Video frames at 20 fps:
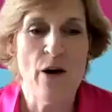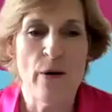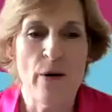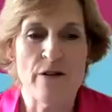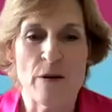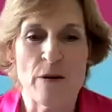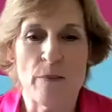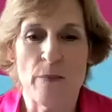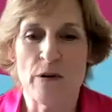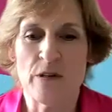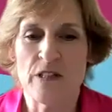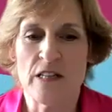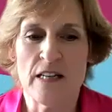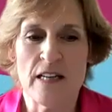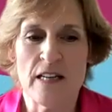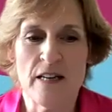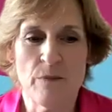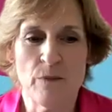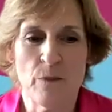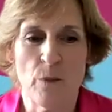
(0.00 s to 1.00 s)

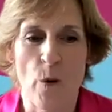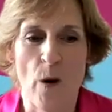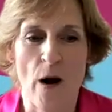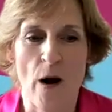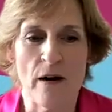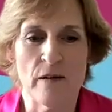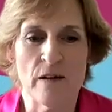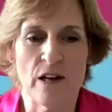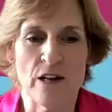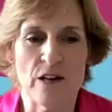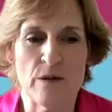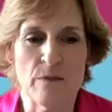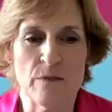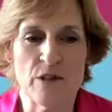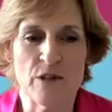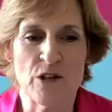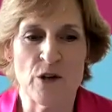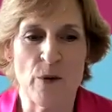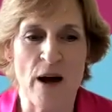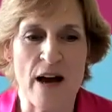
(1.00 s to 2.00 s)
everybody. Welcome
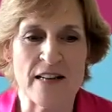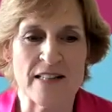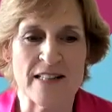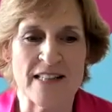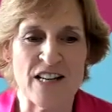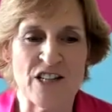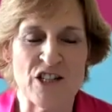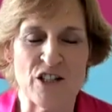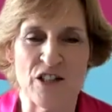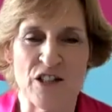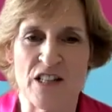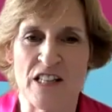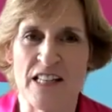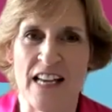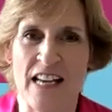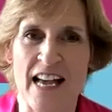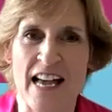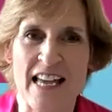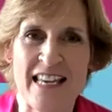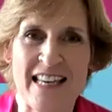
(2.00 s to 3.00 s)
to our session
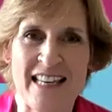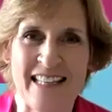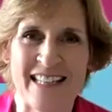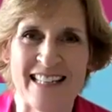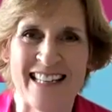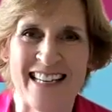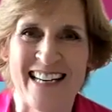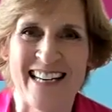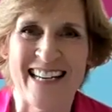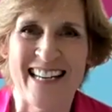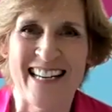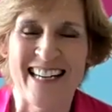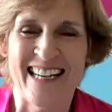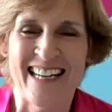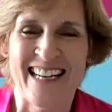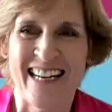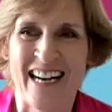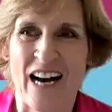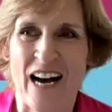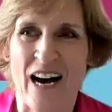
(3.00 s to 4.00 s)
today.
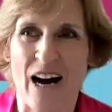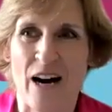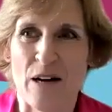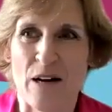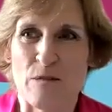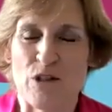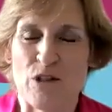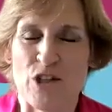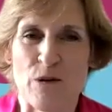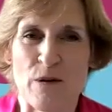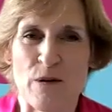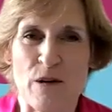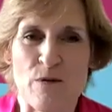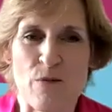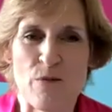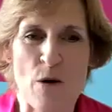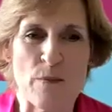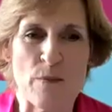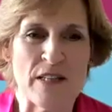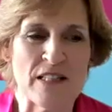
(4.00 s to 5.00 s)
I'm Julie
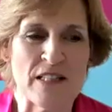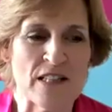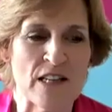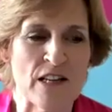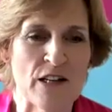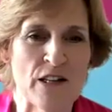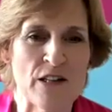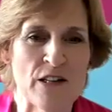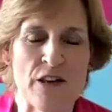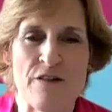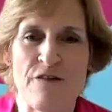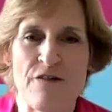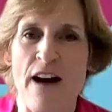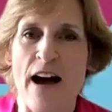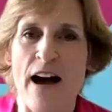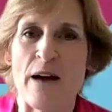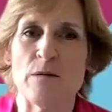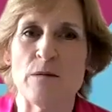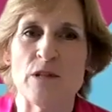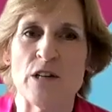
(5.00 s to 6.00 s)
Robinson, the
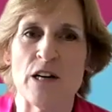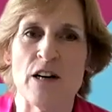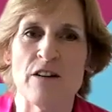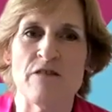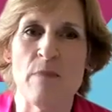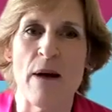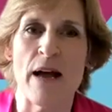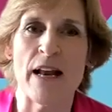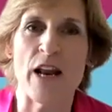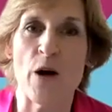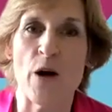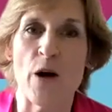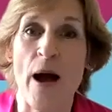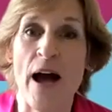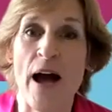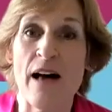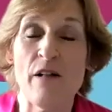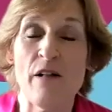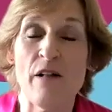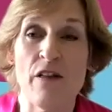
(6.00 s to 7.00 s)
founder of Menopause
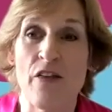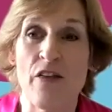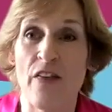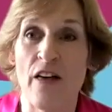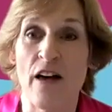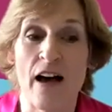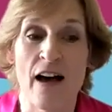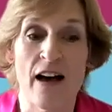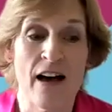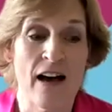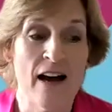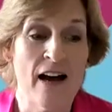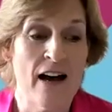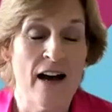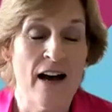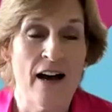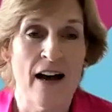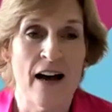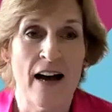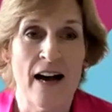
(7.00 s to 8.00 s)
Health,
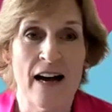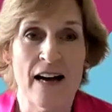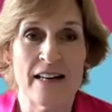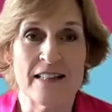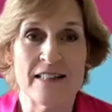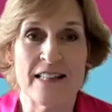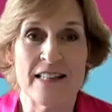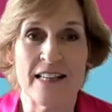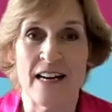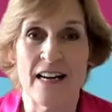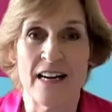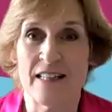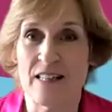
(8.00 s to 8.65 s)
and